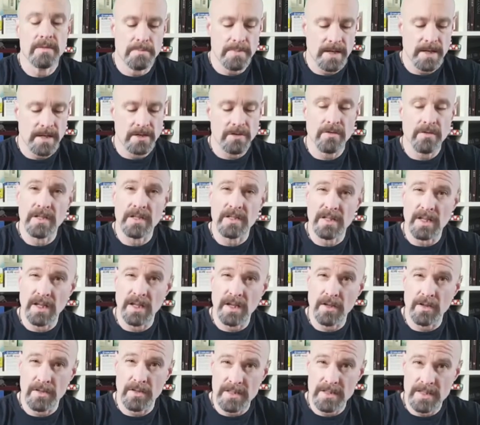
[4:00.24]
penetrates a
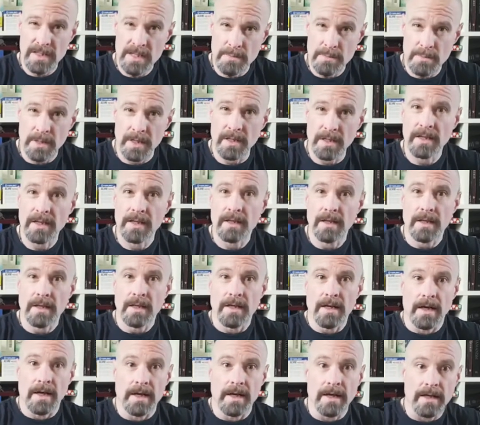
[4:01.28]
lot deeper
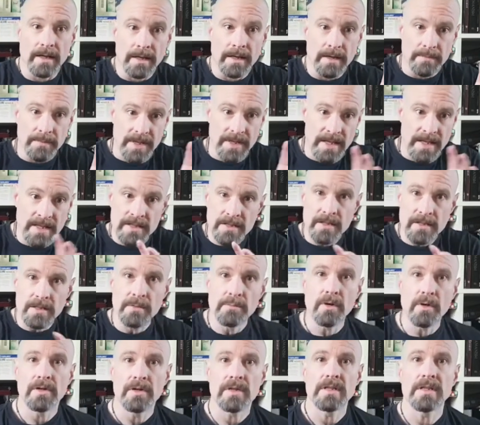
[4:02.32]
into the
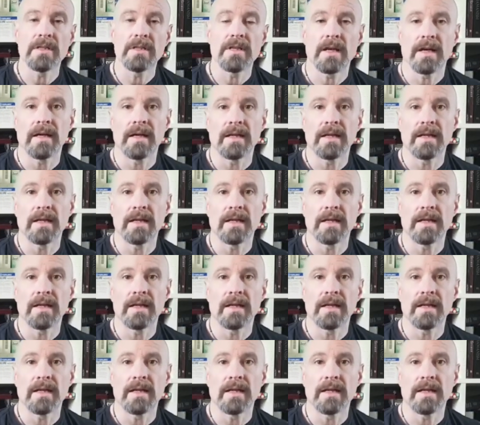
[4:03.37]
body